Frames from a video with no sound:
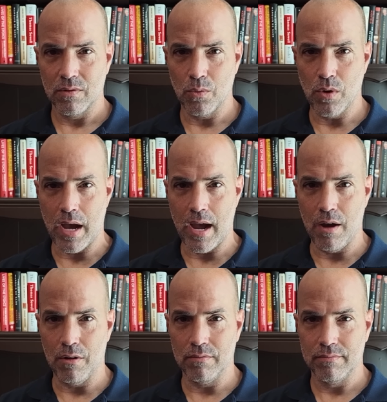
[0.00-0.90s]

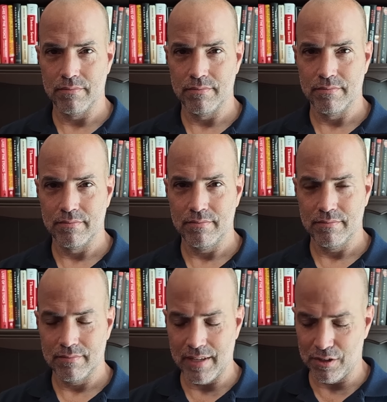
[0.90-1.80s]
Wow.
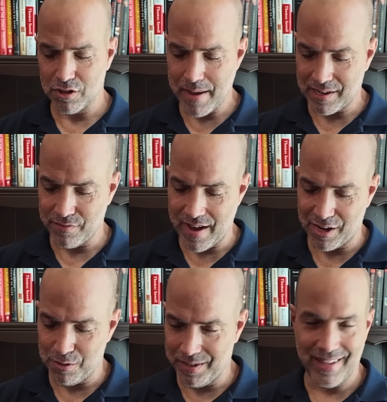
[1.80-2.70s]
And goes back to
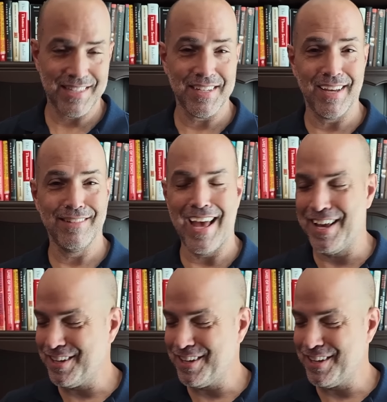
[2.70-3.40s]
vacuuming. That's it.